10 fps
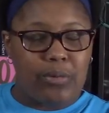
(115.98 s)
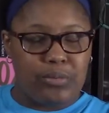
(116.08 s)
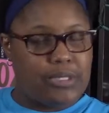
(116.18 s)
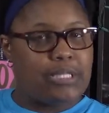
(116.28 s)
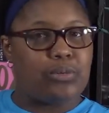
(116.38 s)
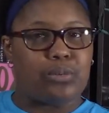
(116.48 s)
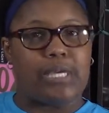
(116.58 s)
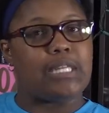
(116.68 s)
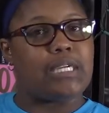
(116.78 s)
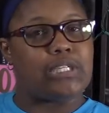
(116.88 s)
really,
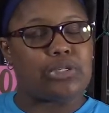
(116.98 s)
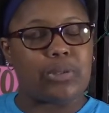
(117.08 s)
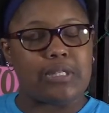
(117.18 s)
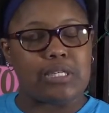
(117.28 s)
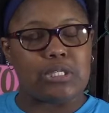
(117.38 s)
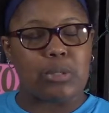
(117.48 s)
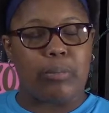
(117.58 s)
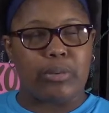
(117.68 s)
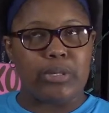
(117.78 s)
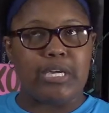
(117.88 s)
really enjoyed this
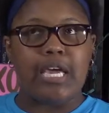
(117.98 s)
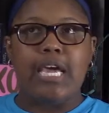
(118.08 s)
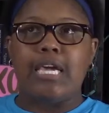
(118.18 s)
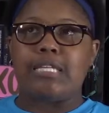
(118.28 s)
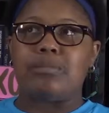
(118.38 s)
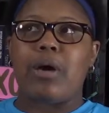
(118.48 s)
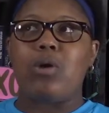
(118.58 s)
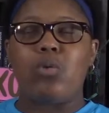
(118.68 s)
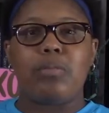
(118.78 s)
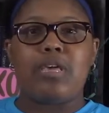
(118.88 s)
book. It's about
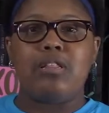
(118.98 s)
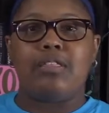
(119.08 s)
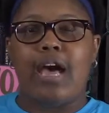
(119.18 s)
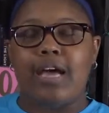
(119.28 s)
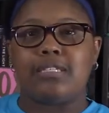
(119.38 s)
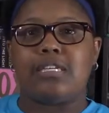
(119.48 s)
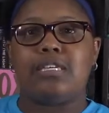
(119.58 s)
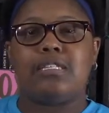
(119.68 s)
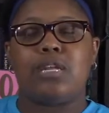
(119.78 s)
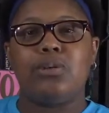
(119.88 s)
a woman that
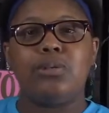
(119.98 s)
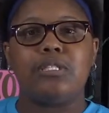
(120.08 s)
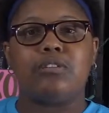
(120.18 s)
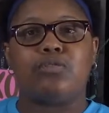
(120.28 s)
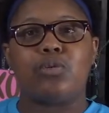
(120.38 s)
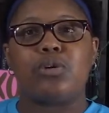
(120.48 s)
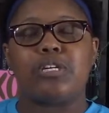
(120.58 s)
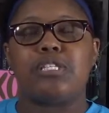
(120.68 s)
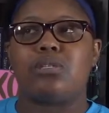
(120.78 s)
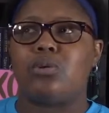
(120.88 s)
is newly
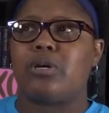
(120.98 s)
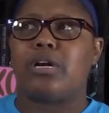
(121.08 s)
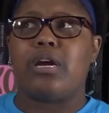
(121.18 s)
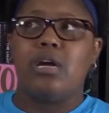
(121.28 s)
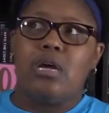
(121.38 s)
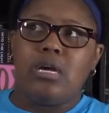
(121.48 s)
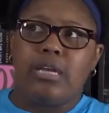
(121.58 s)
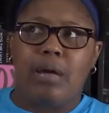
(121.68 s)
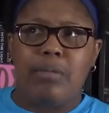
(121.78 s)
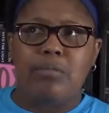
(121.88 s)
divorced, or
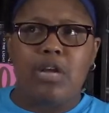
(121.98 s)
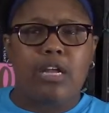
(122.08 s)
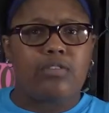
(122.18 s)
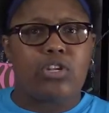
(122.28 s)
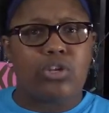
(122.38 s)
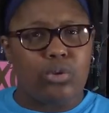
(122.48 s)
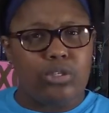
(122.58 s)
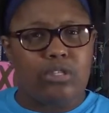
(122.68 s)
not even newly